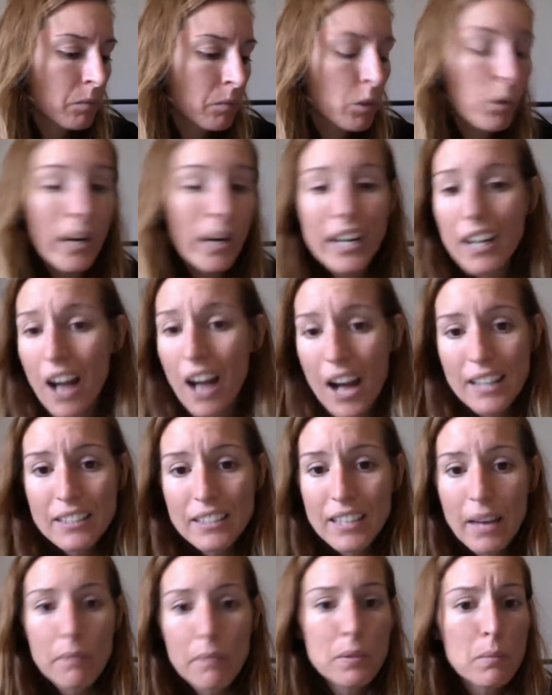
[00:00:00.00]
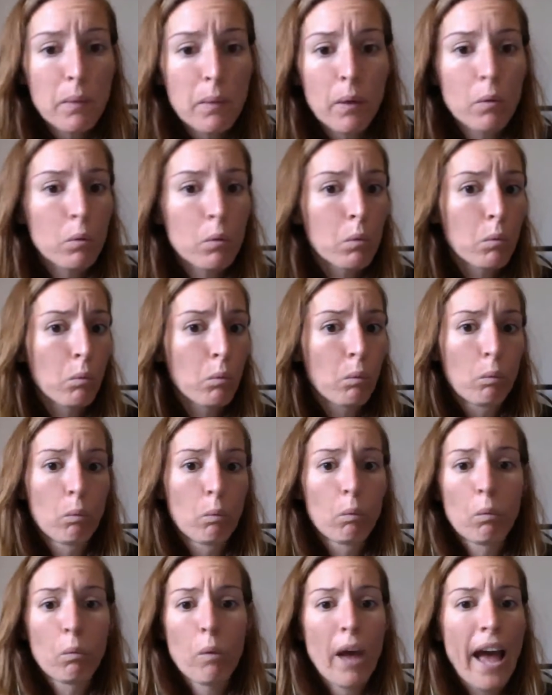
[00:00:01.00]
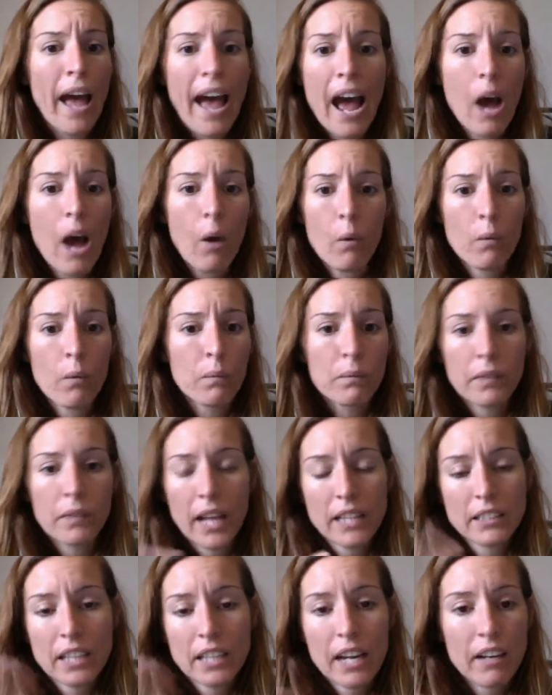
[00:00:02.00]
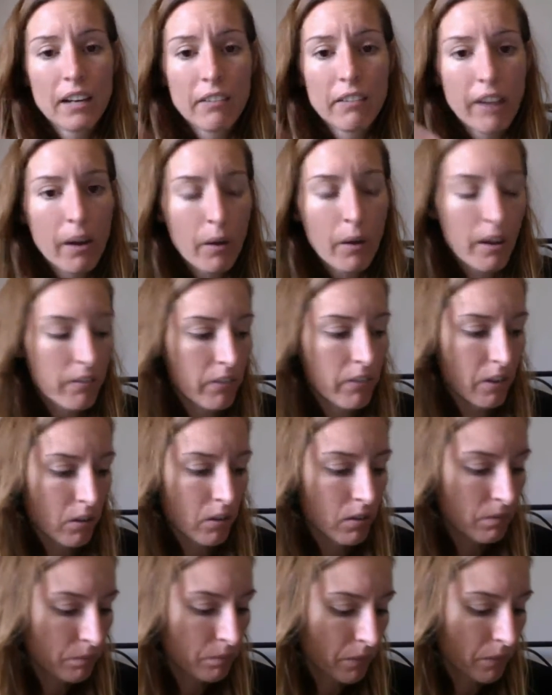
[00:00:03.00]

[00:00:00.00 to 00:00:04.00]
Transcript: Great concepts, but how? That's kind of how I feel.